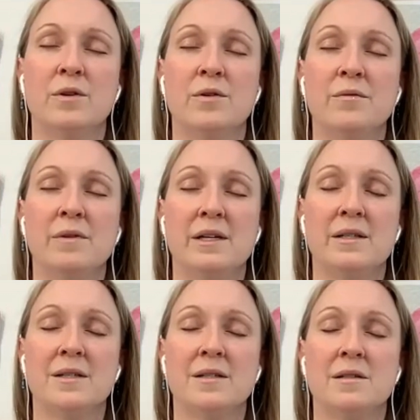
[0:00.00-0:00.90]
through your
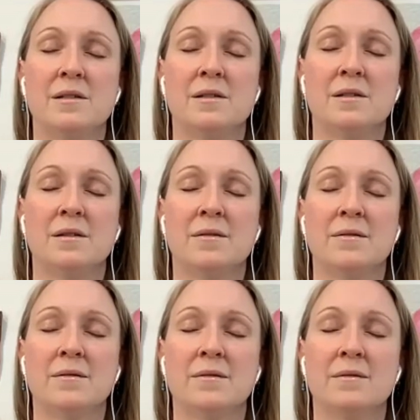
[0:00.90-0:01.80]
wrists,
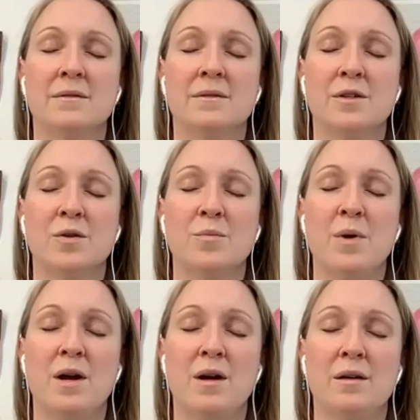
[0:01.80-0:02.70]
your
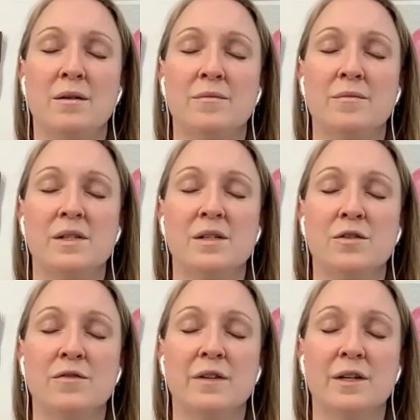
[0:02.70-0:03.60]
palms, and
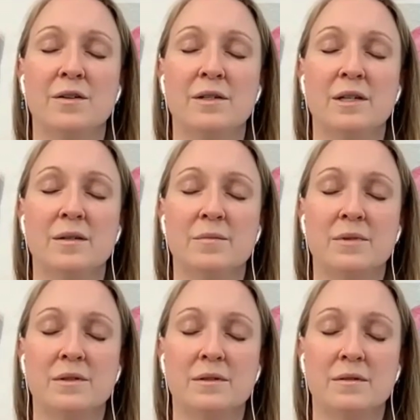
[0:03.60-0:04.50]
your
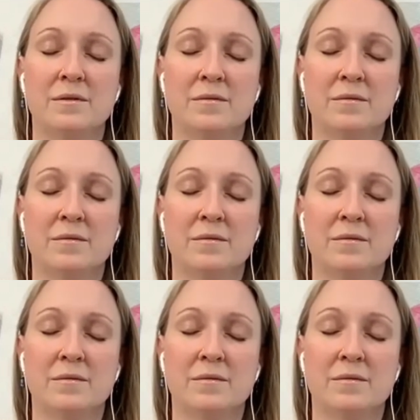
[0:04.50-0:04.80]
fingertips.